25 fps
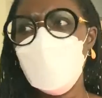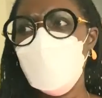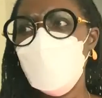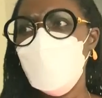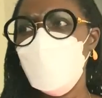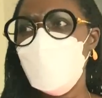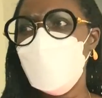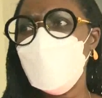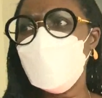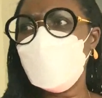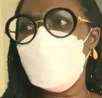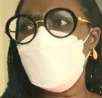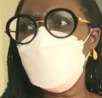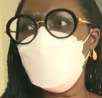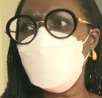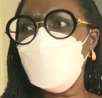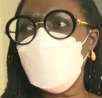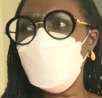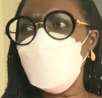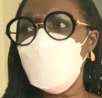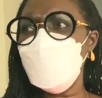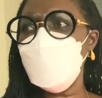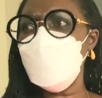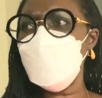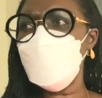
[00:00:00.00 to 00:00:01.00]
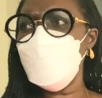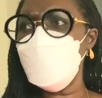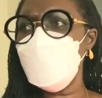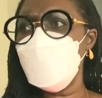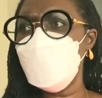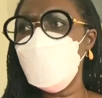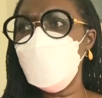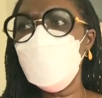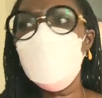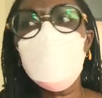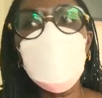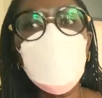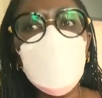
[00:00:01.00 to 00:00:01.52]
You know, it is
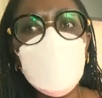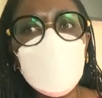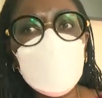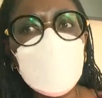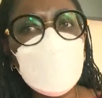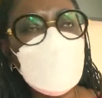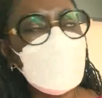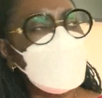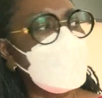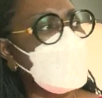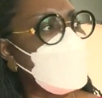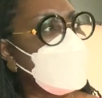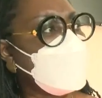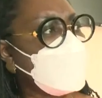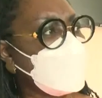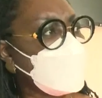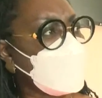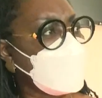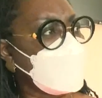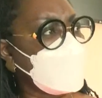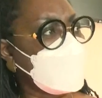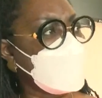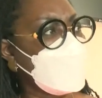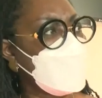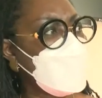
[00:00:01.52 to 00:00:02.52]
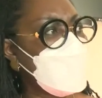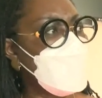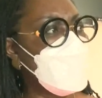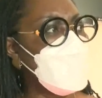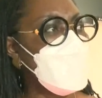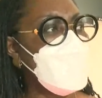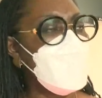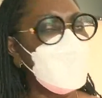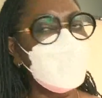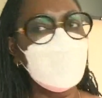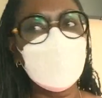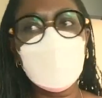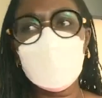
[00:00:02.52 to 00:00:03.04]
so loosely couched
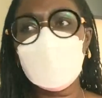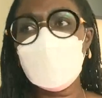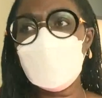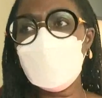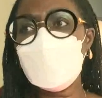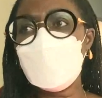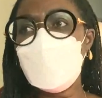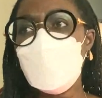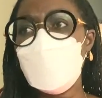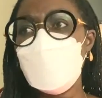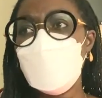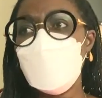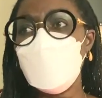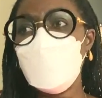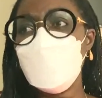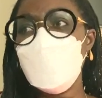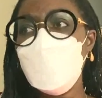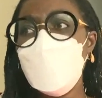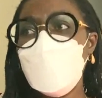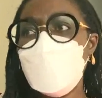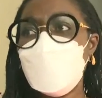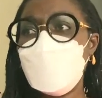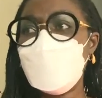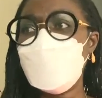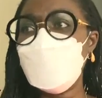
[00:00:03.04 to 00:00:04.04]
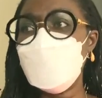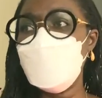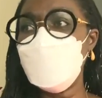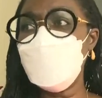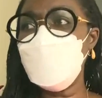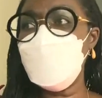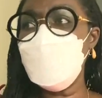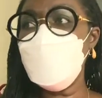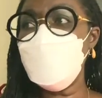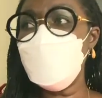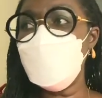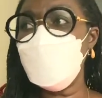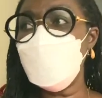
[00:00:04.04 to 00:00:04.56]
that it can affect
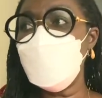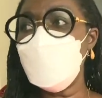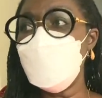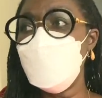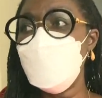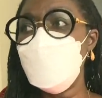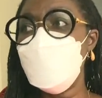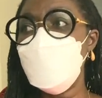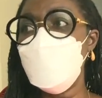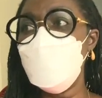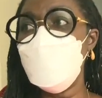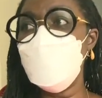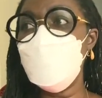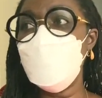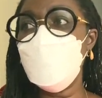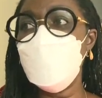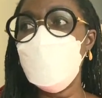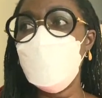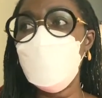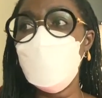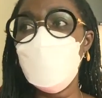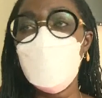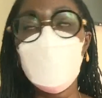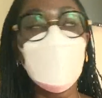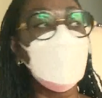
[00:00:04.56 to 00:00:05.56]
people who,